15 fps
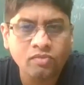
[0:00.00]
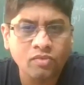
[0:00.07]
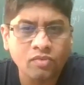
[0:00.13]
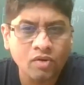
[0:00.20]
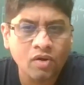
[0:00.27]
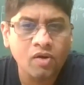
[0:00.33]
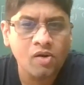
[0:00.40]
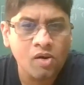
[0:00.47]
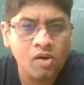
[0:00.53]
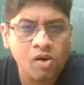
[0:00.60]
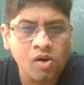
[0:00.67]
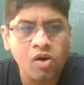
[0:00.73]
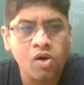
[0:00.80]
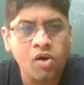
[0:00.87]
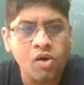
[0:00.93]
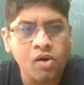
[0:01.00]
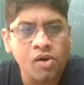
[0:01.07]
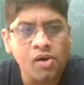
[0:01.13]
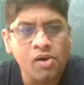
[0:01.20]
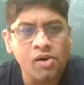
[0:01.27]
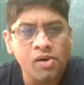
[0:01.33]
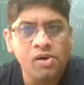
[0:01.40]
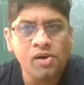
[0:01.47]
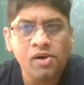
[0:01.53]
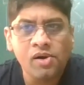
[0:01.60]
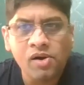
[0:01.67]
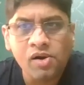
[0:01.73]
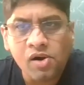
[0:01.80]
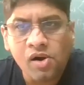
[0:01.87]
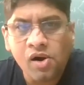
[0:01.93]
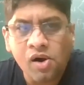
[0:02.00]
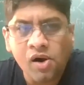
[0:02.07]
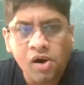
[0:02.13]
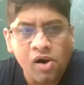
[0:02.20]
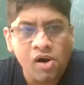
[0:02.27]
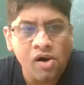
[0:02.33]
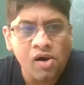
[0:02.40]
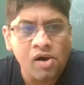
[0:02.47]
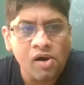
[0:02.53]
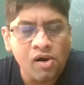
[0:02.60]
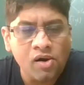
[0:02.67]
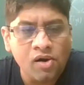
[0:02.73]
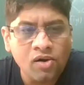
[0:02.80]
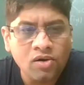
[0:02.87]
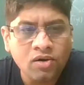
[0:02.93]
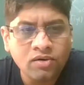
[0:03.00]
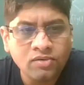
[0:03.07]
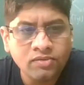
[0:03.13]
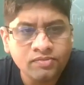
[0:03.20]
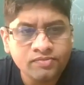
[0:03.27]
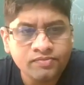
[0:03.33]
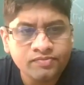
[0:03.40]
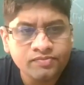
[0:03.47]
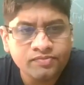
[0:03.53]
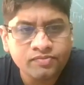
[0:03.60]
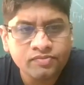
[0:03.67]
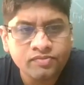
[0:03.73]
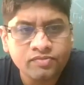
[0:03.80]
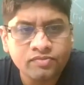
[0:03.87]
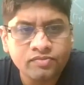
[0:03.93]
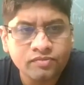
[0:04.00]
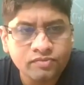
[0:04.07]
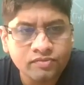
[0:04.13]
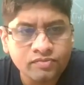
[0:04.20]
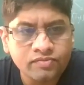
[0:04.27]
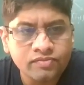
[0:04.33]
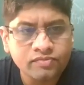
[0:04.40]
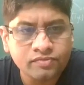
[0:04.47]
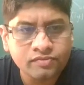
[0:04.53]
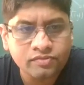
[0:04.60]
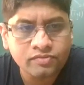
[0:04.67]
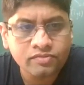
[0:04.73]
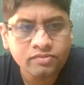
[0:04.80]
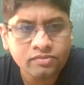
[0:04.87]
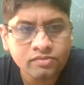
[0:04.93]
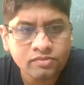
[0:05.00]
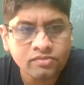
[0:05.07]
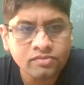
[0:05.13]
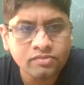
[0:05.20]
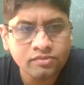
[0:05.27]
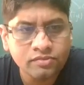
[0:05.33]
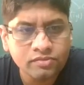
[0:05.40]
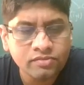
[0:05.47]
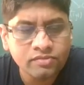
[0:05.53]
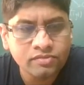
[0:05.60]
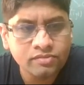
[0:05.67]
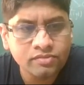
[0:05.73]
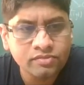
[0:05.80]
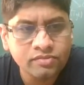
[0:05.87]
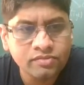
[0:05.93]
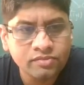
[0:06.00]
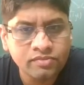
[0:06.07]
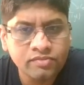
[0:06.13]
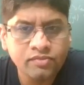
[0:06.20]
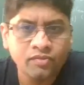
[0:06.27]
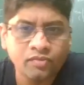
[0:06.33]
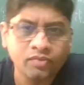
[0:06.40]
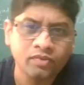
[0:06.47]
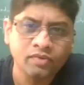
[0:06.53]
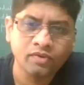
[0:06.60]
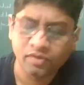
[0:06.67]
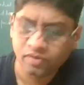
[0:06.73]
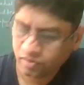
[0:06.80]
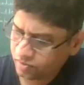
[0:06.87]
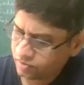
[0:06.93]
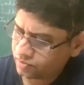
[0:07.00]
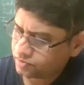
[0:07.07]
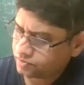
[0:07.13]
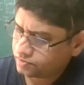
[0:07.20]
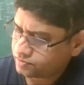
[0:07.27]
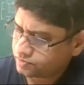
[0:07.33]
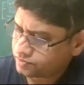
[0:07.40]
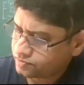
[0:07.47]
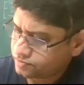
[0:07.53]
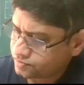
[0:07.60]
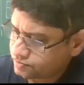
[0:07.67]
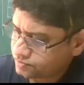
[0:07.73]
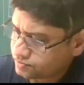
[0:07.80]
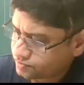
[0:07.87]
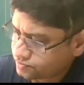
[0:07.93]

(silent)